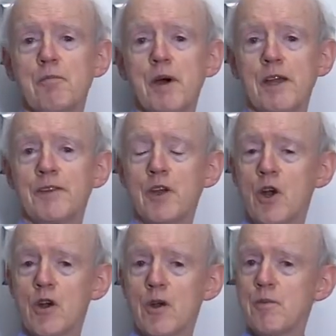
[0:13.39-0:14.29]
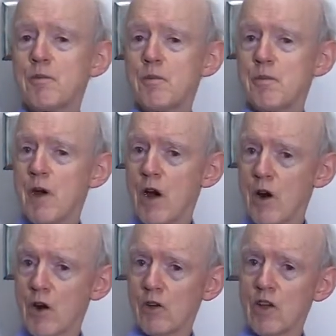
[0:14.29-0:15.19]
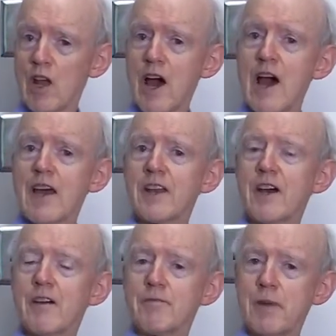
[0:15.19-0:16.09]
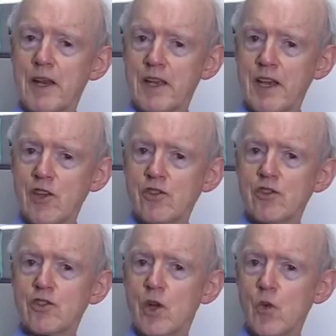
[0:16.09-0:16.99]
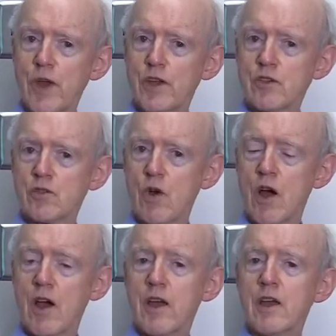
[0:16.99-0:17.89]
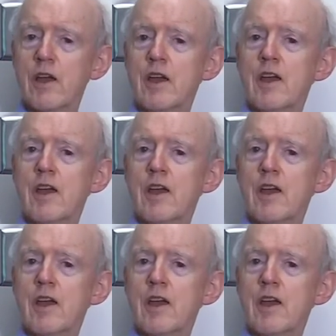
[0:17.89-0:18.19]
but there are a lot of medications that we can try